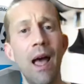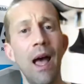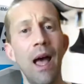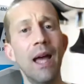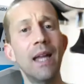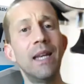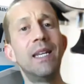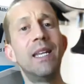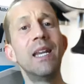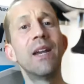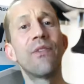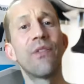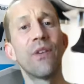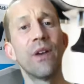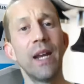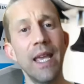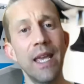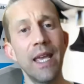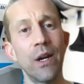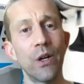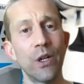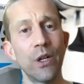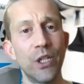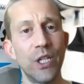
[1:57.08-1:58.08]
a different
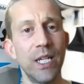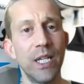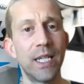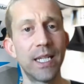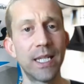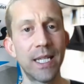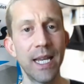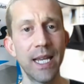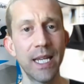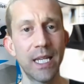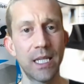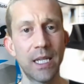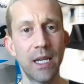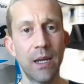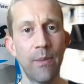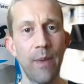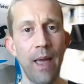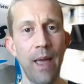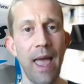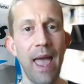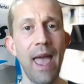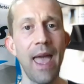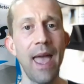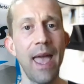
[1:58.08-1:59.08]
energy system
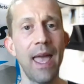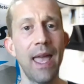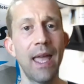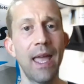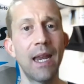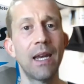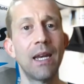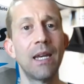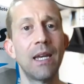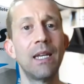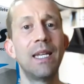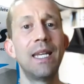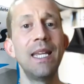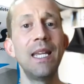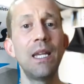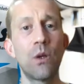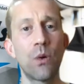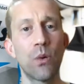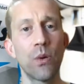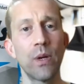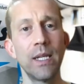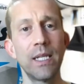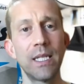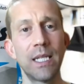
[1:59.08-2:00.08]
and
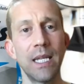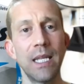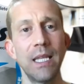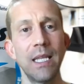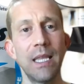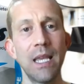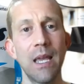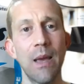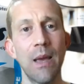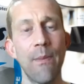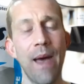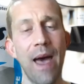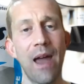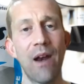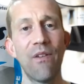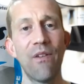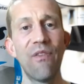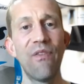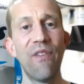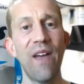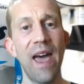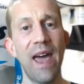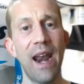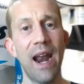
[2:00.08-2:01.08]
decreasing the amount of
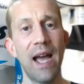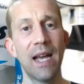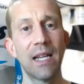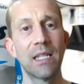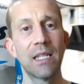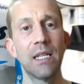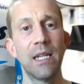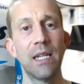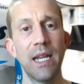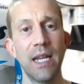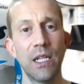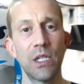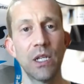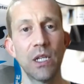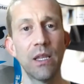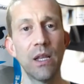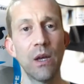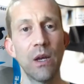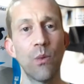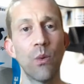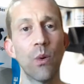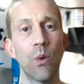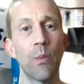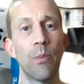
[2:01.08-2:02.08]
fat oxidation
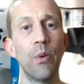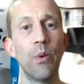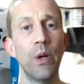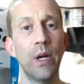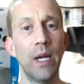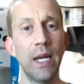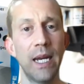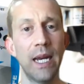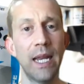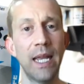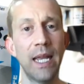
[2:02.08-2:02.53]
that we're putting